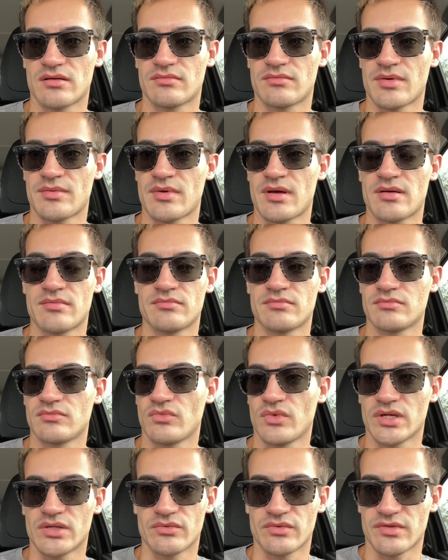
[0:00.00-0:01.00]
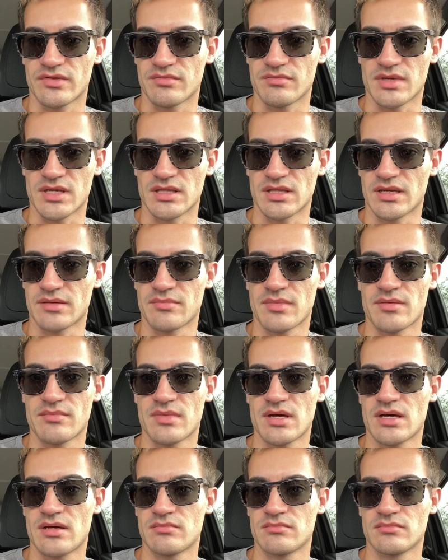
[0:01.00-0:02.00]
My mom went with me. Like, my
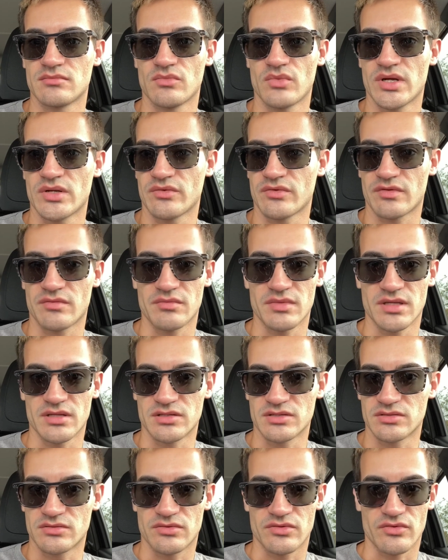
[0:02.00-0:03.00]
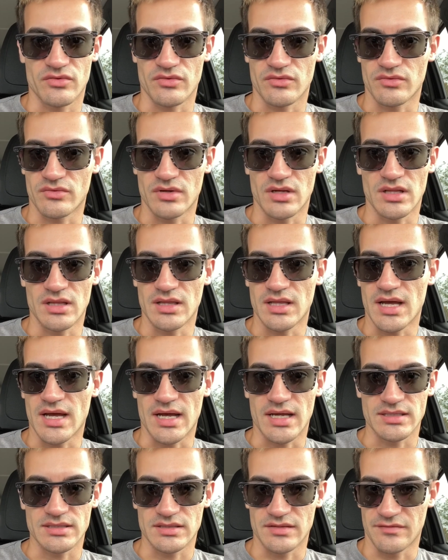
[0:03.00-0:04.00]
mom went with me through a
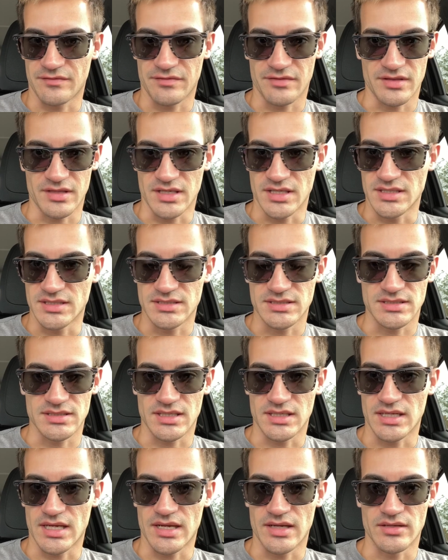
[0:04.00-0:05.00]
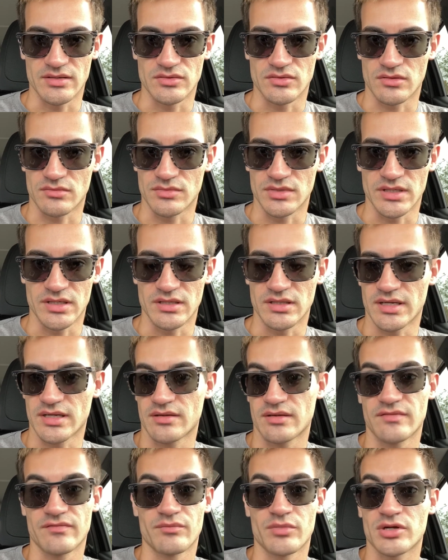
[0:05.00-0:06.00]
lot of things that I normally,
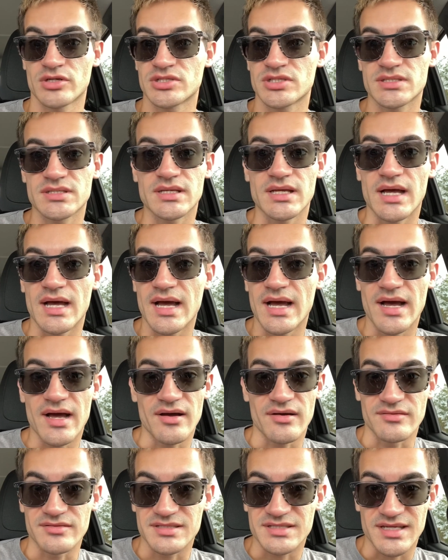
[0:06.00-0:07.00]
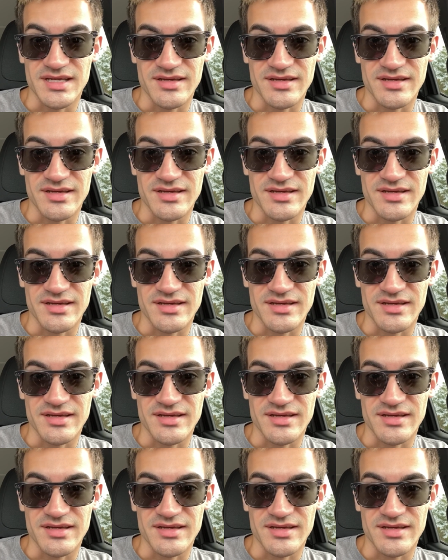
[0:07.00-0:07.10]
like purchasing a house.